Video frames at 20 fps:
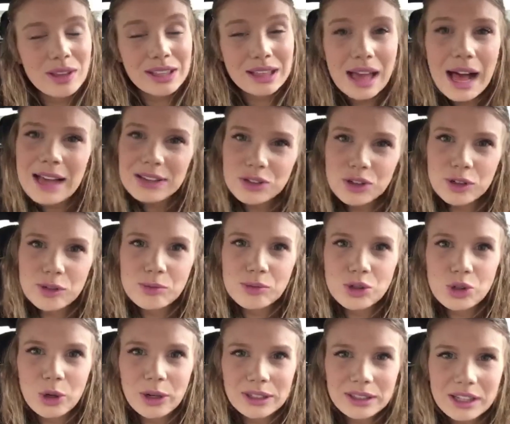the classroom
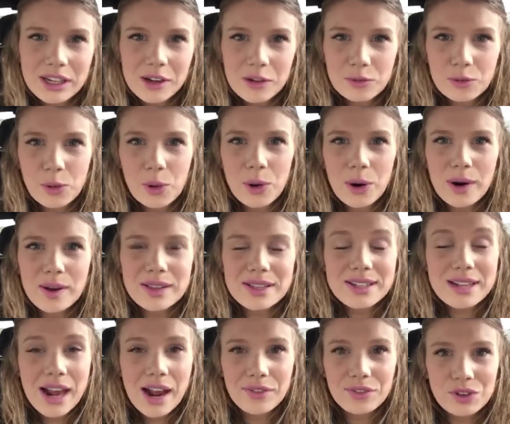shortly for
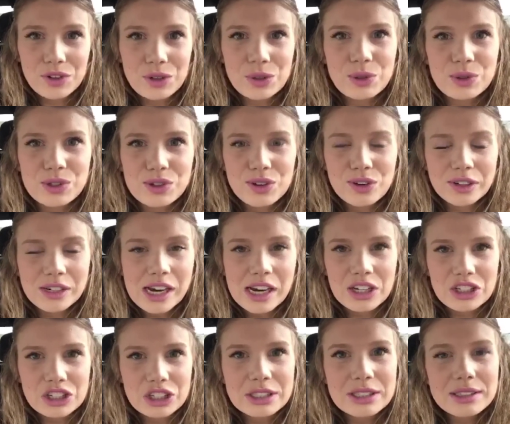this afternoon's
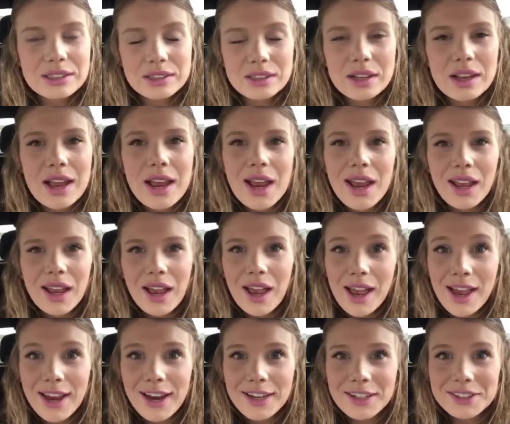creations.
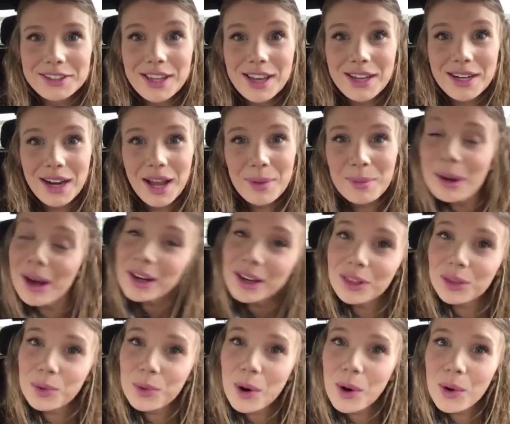And then I'm
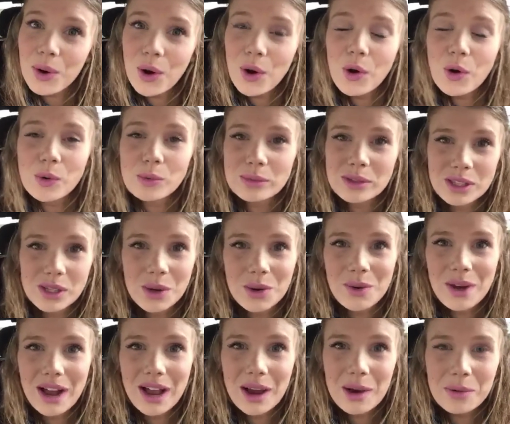hitting the road home,
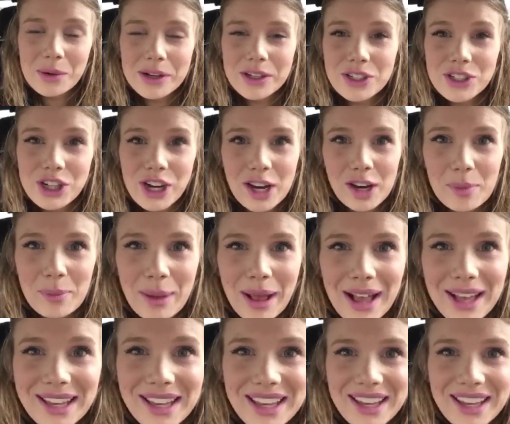so I will check back